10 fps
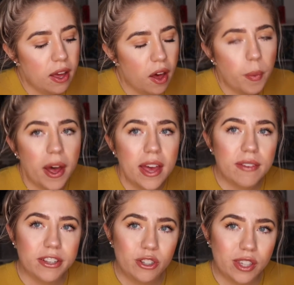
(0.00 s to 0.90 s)
I'll probably
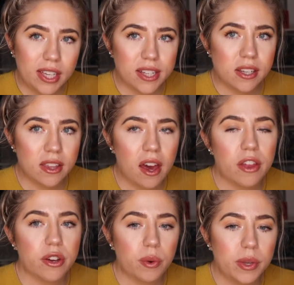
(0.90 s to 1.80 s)
eventually get to the
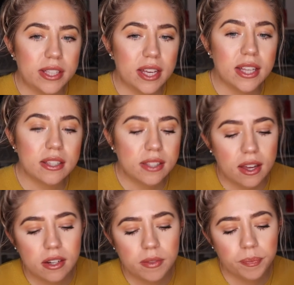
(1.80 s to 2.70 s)
other ones that he's
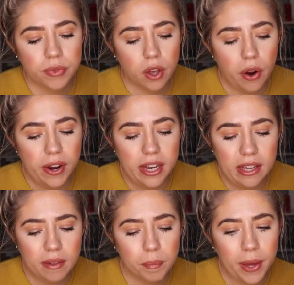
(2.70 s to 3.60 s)
done
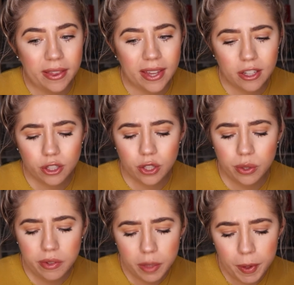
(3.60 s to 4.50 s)
already, but like
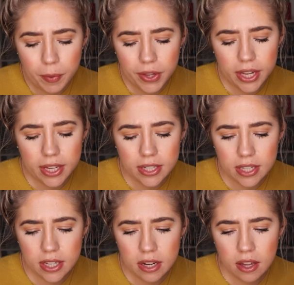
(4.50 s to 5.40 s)
two of the people that he
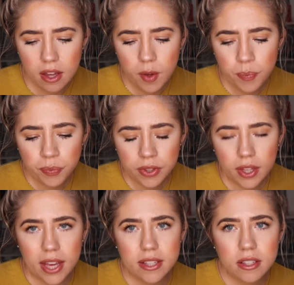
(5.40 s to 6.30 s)
did
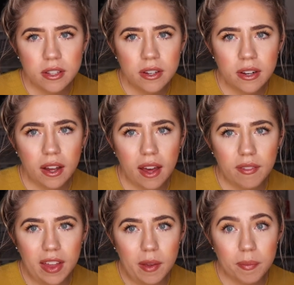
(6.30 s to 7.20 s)
cases on
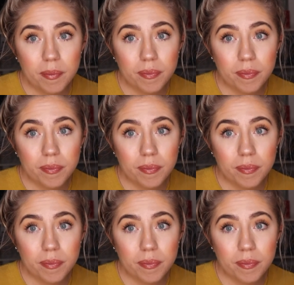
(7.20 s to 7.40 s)
have like